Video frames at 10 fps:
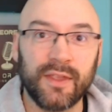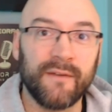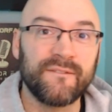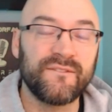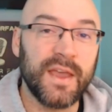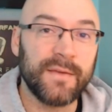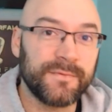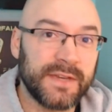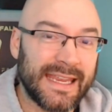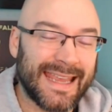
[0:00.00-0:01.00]
the
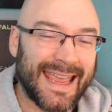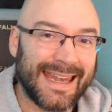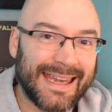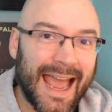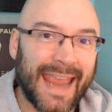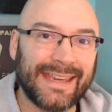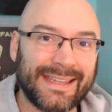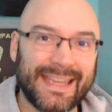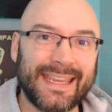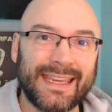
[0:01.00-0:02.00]
50 and
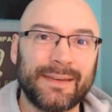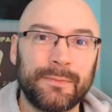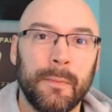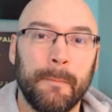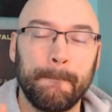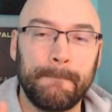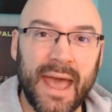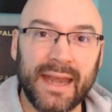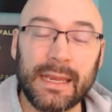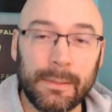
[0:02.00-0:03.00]
19
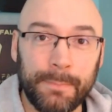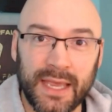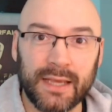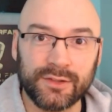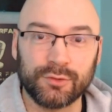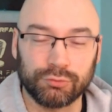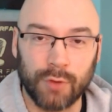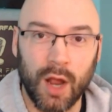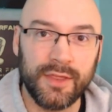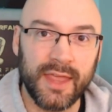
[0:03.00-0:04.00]
betting picks
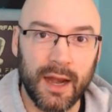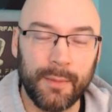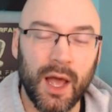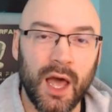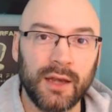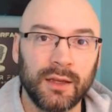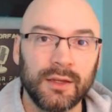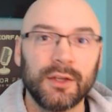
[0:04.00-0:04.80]
run that I'm on,